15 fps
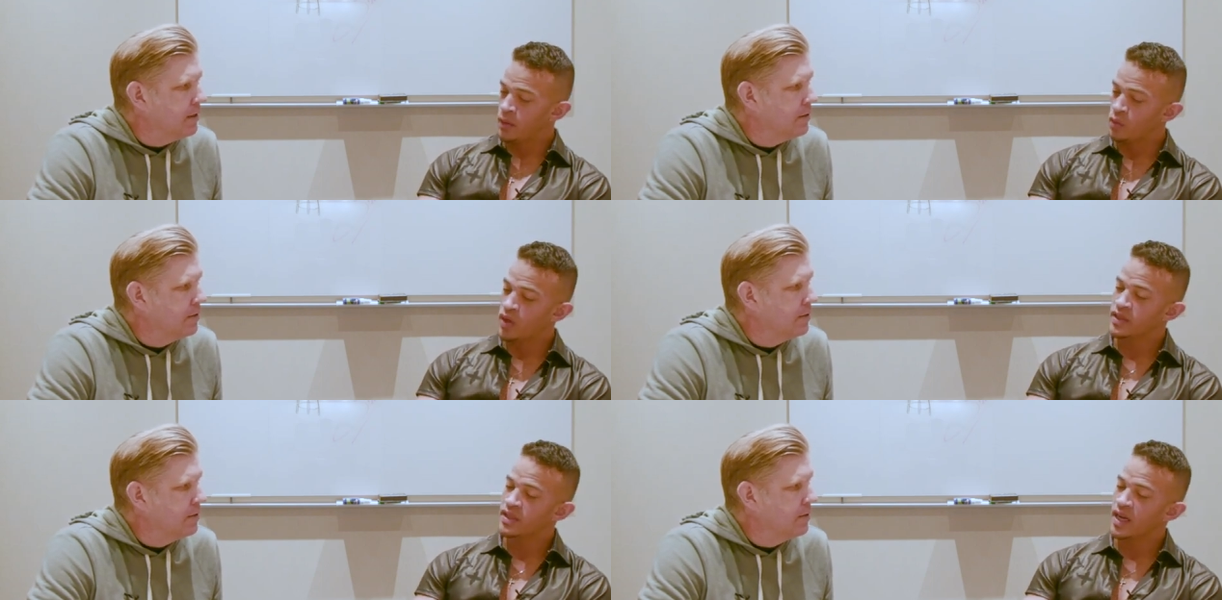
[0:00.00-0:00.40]

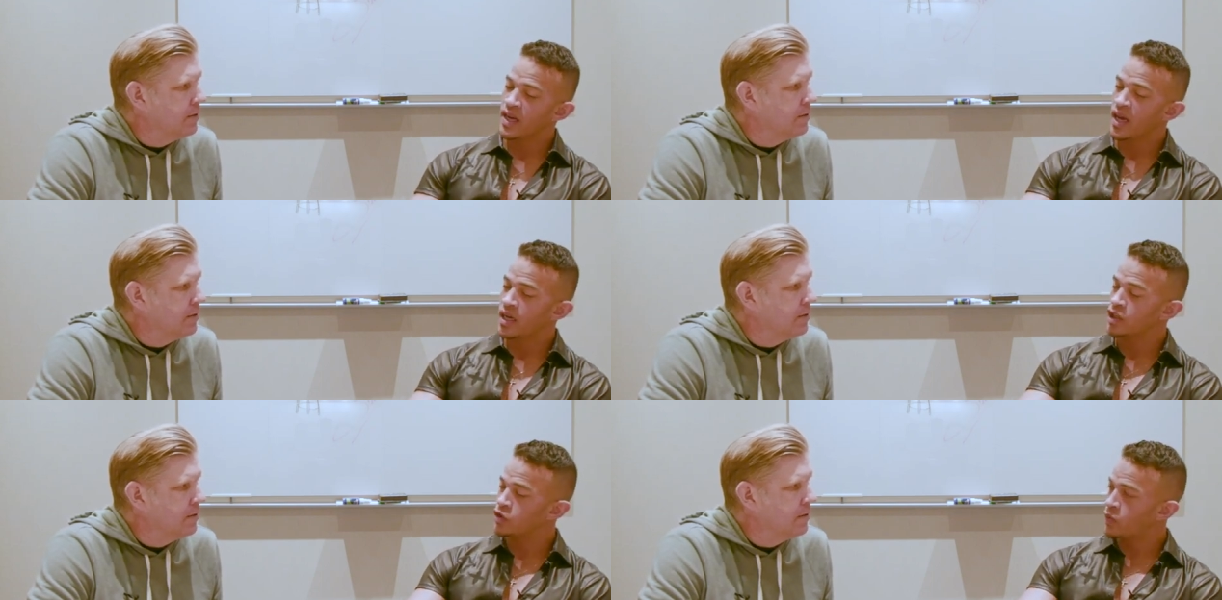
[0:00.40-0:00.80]
Speaker 1: Then once I
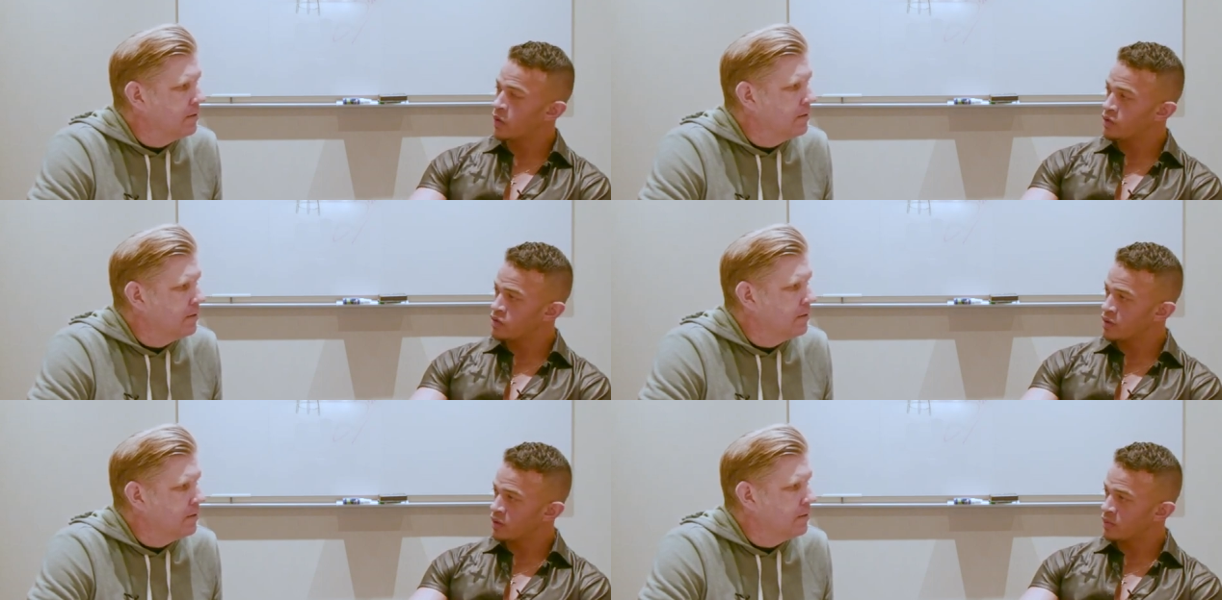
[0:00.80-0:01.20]
got
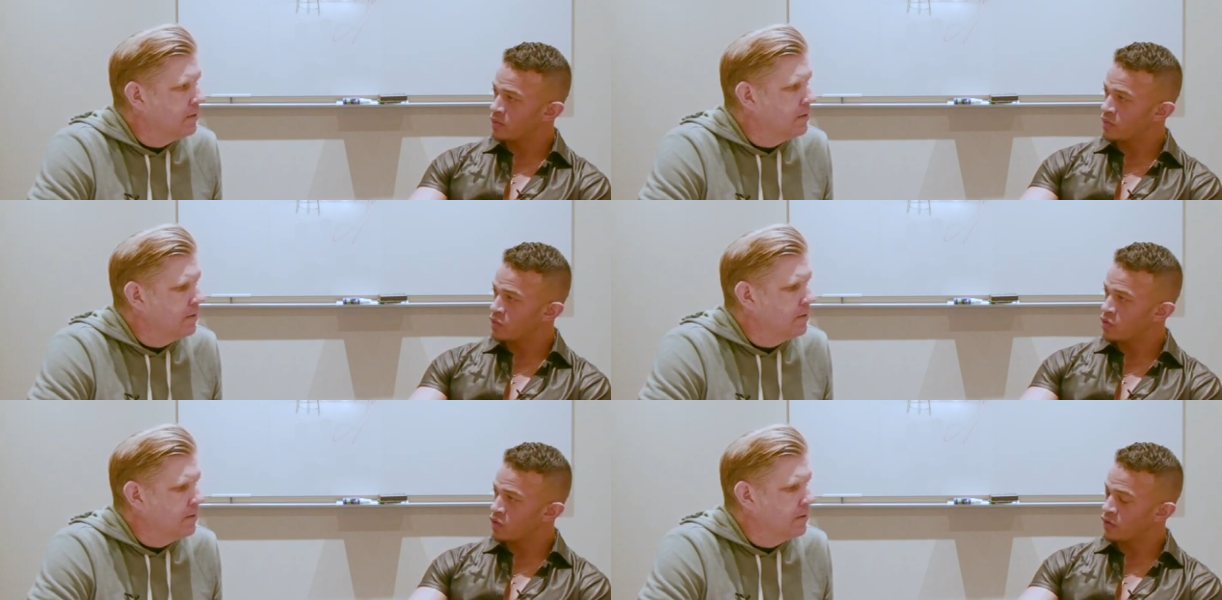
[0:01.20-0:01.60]
exposed to a little
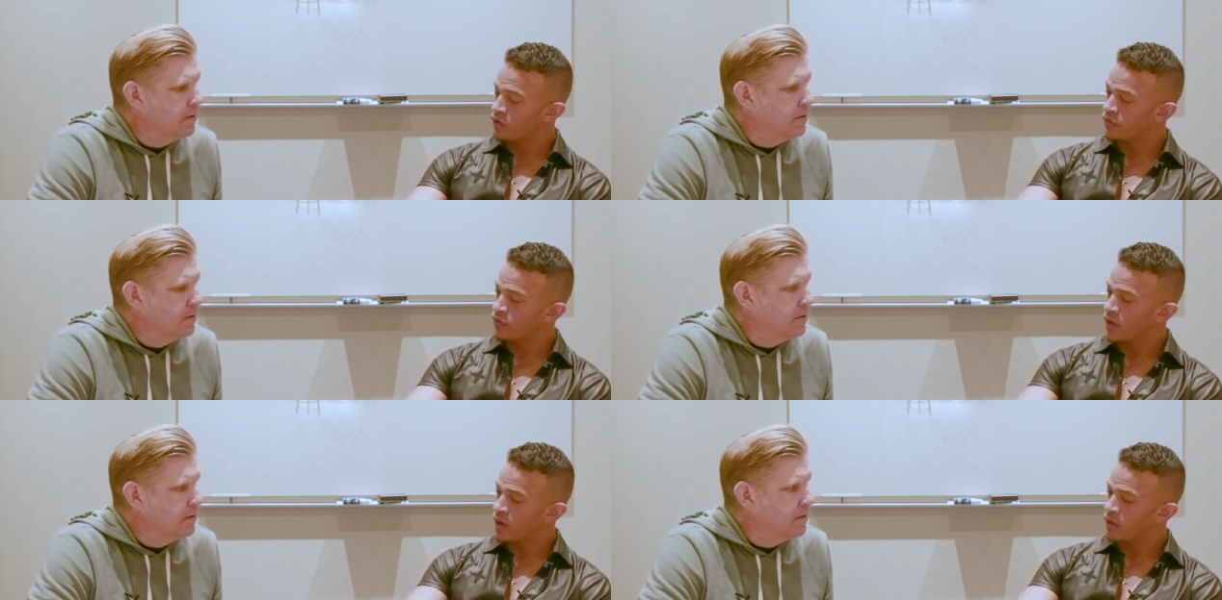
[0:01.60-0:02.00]
bit more
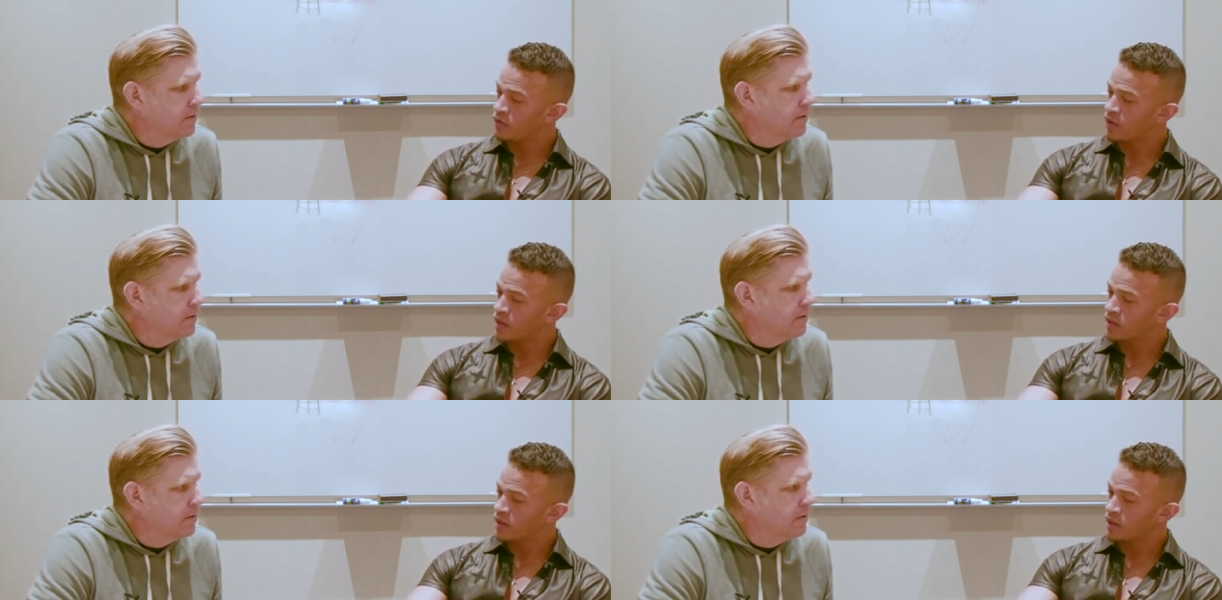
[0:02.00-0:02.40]
of uh,
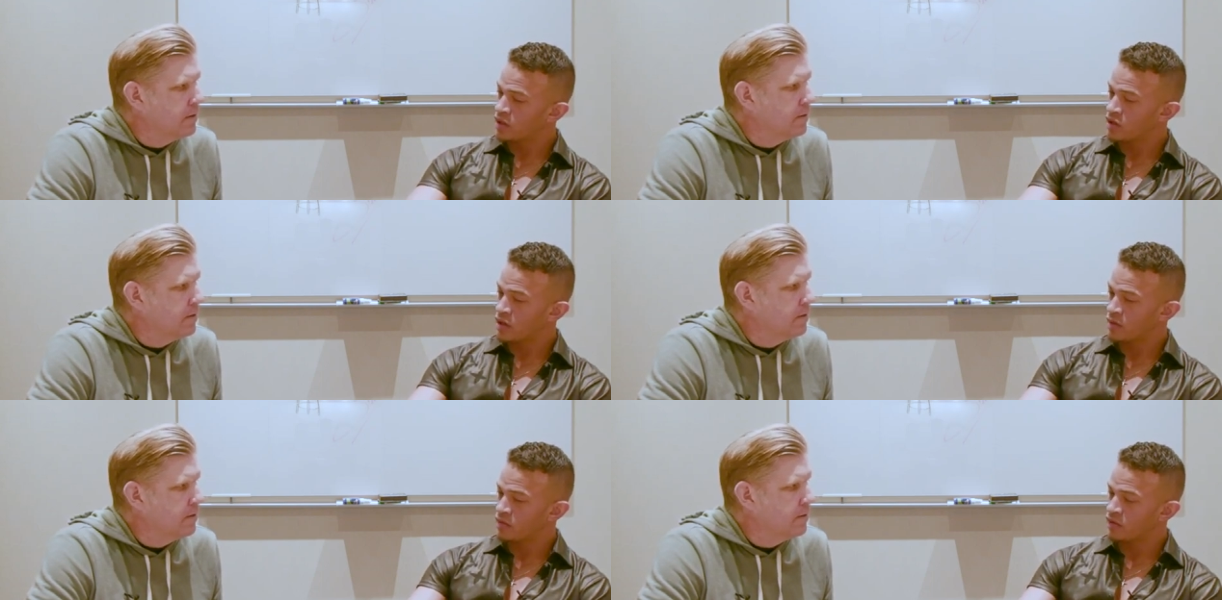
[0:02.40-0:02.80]
wrestling
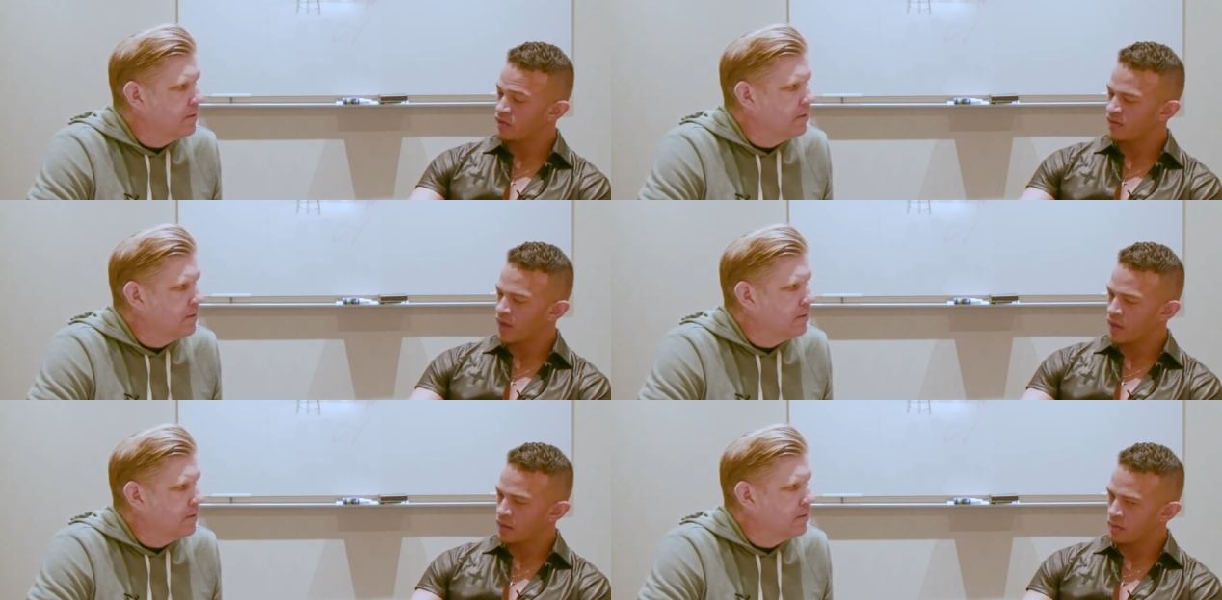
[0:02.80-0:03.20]
in terms
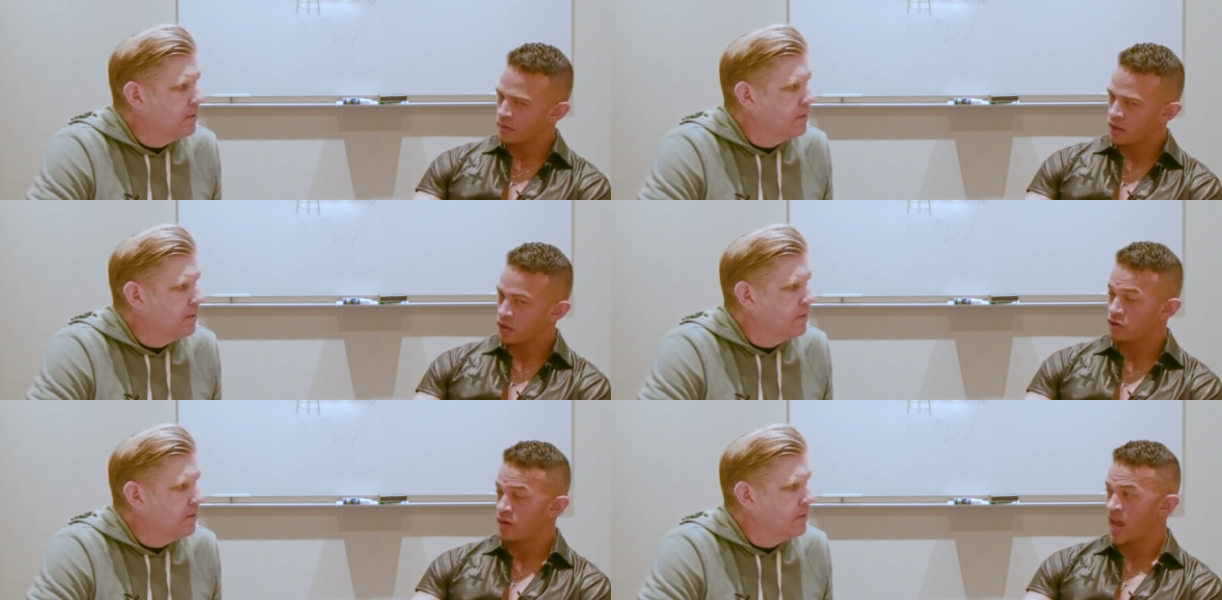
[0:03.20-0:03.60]
of like
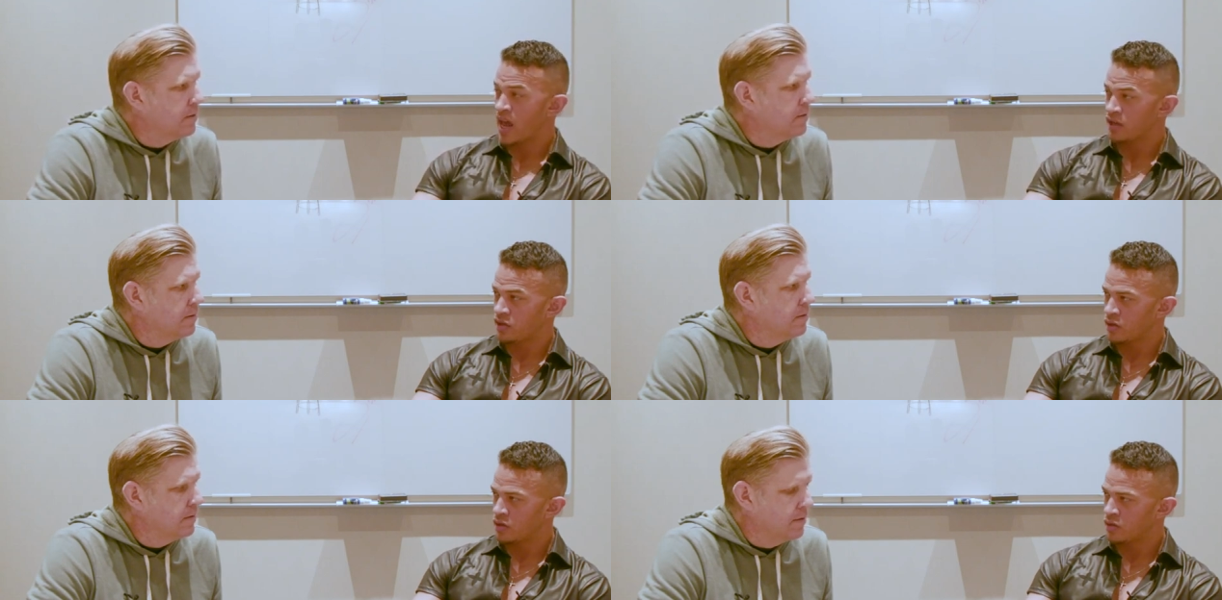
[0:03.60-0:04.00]

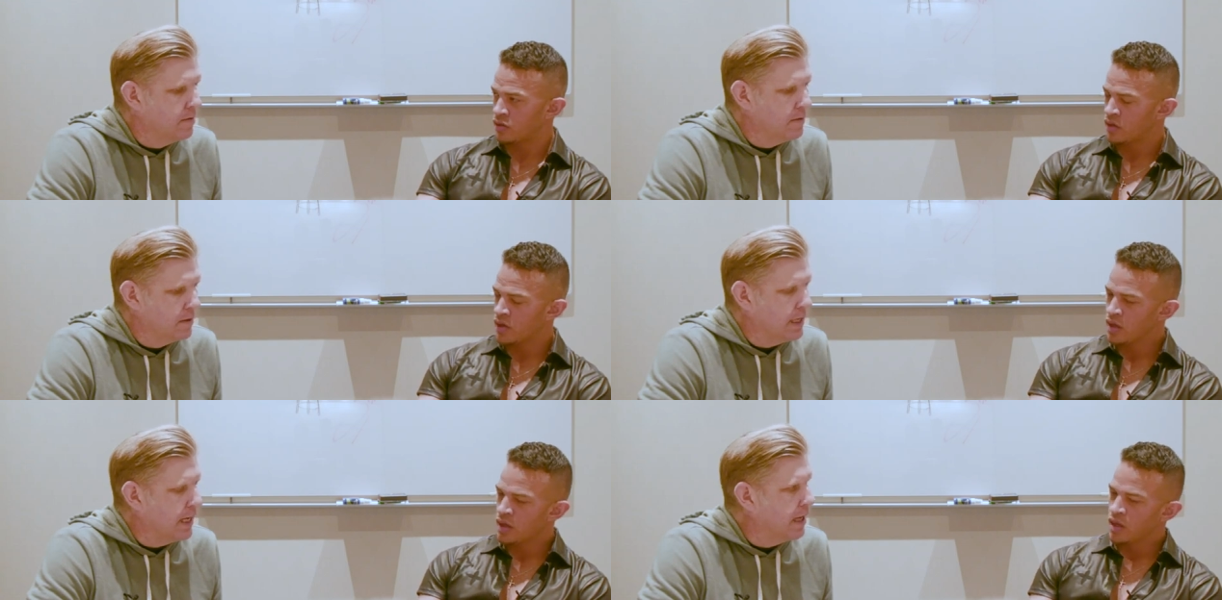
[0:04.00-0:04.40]

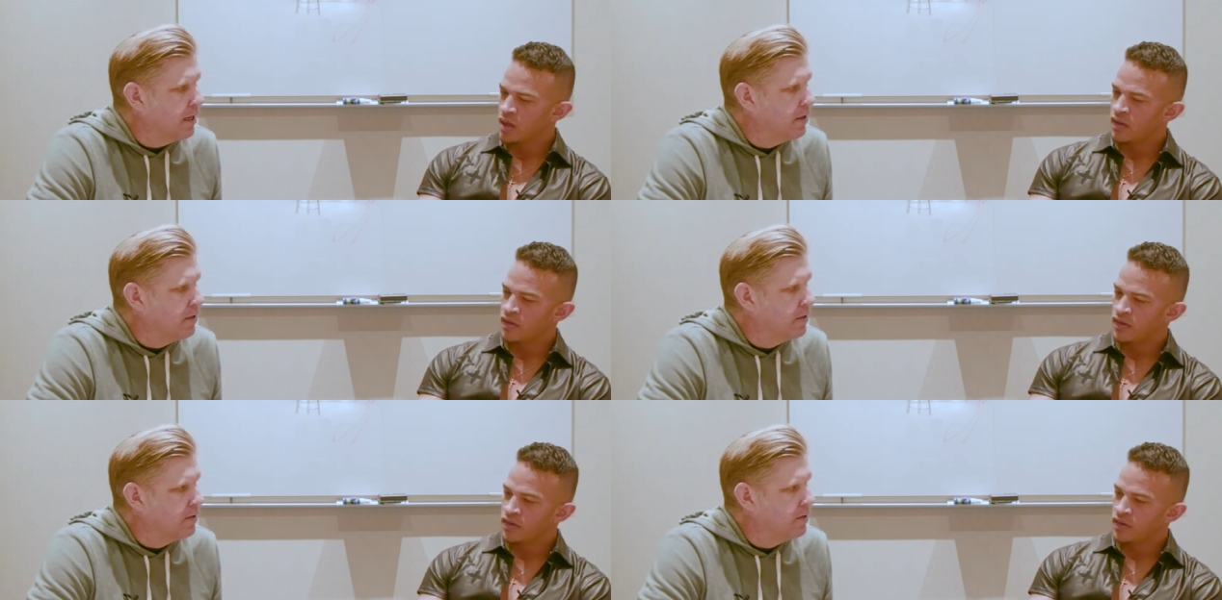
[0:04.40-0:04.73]
international, yeah.